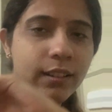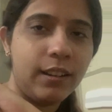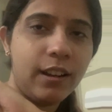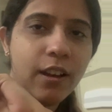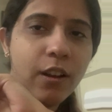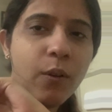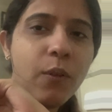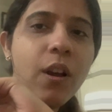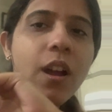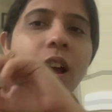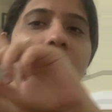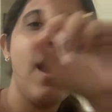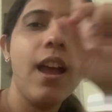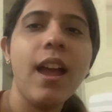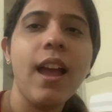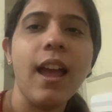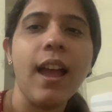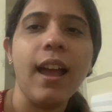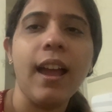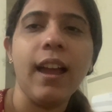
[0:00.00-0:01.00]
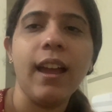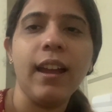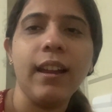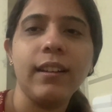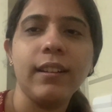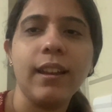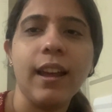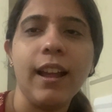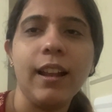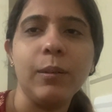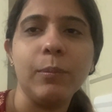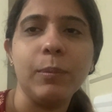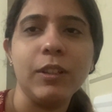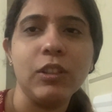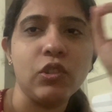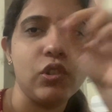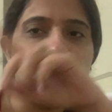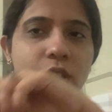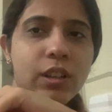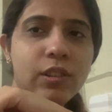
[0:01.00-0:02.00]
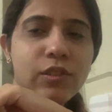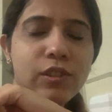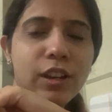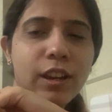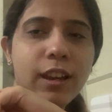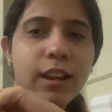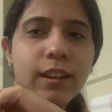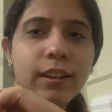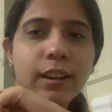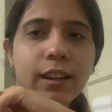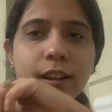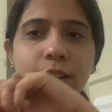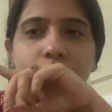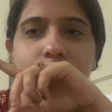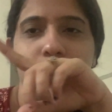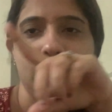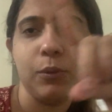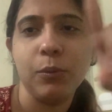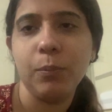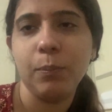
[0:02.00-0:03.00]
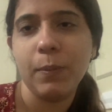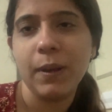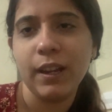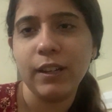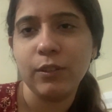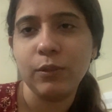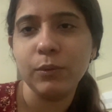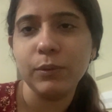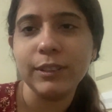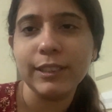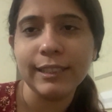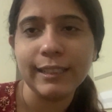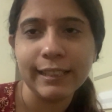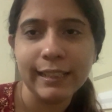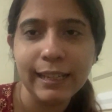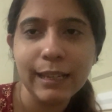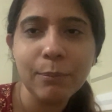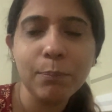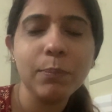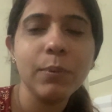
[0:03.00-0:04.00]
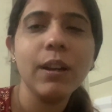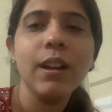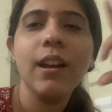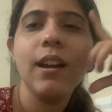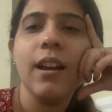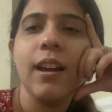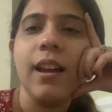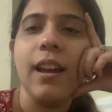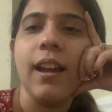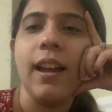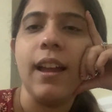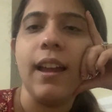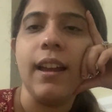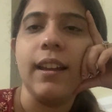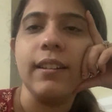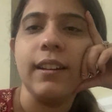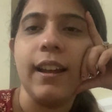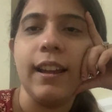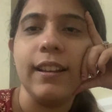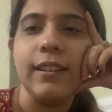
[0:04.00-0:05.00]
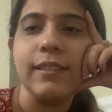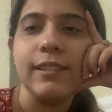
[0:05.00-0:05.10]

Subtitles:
now and I'll be changing and getting into bed to sleep, and I'll